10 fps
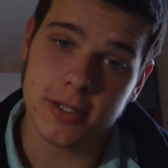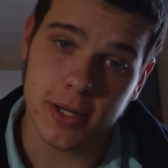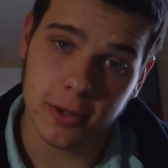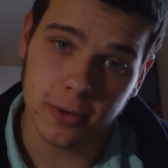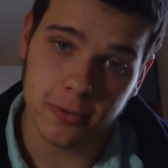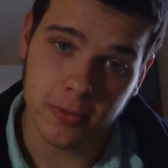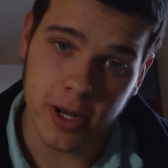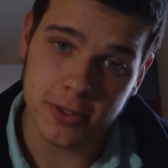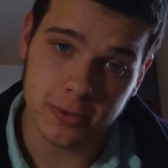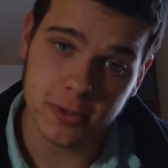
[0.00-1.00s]
A third
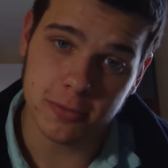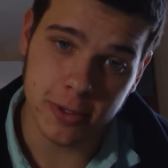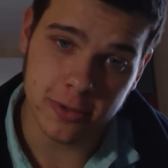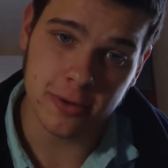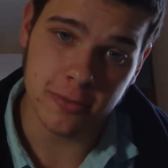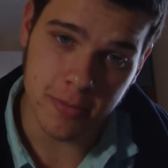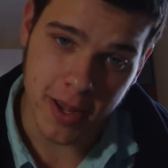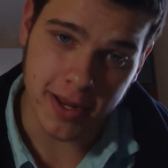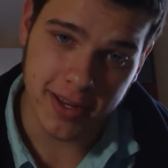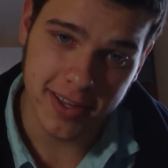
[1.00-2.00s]
lesson I learned from high school
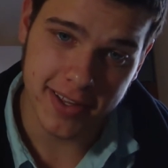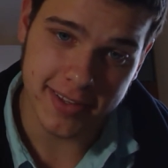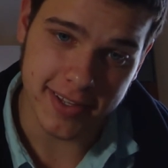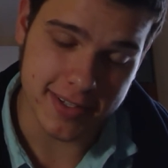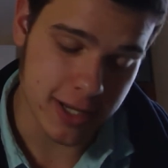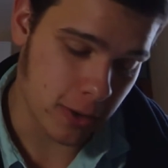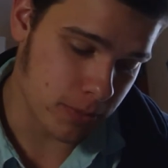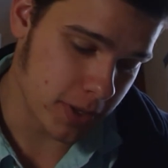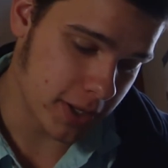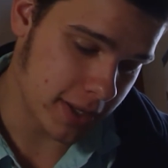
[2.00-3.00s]
speech and debate
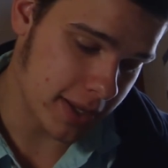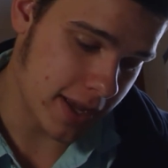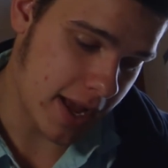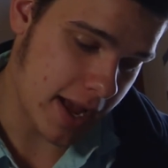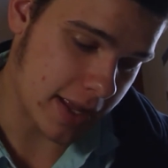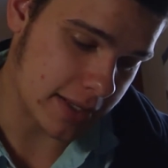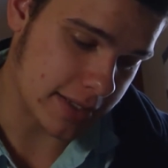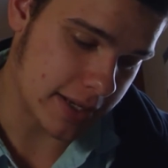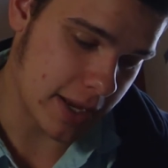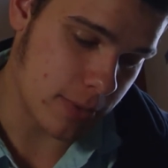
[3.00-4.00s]
that has helped me
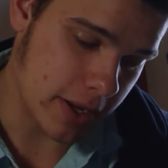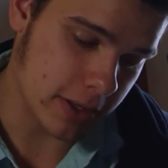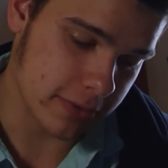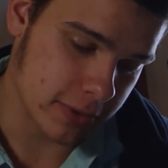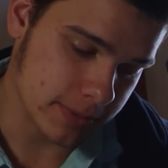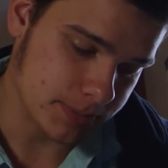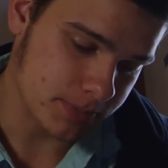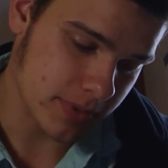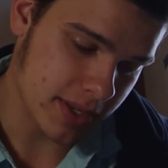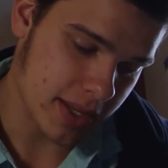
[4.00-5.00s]
as a
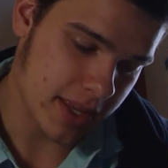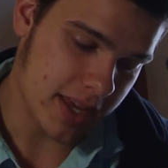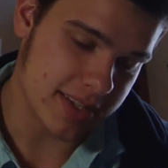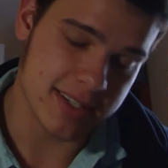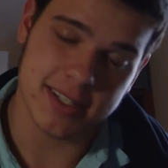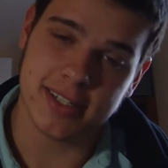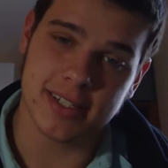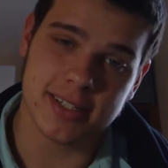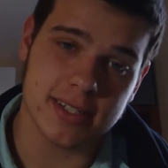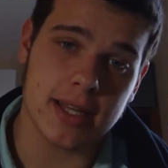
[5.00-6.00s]
weightlifter
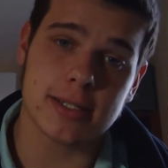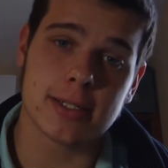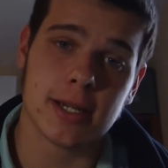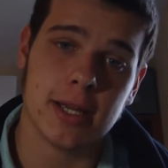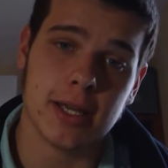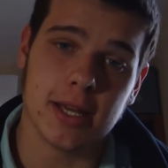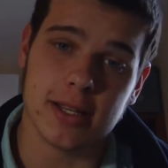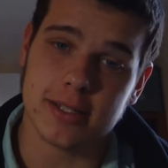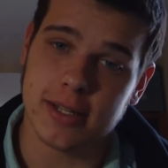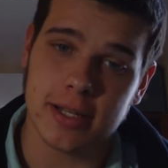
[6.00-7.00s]
is that
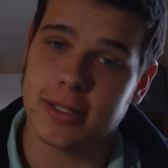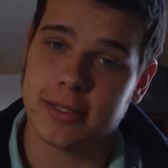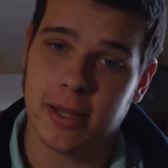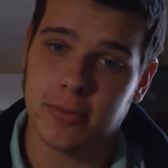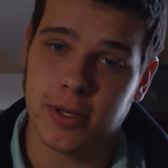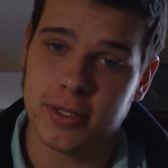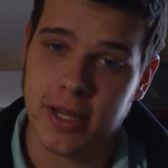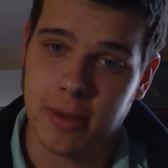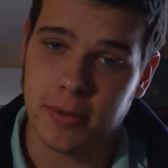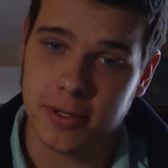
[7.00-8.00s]
success is not the
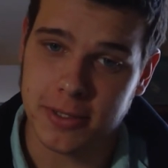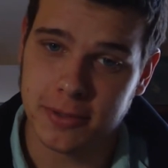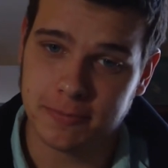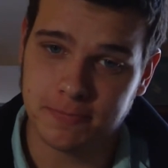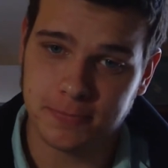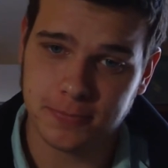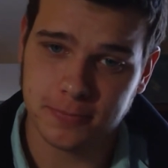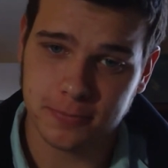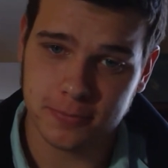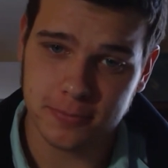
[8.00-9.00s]
same thing as
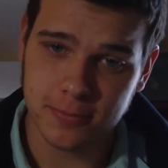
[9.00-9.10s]
happiness.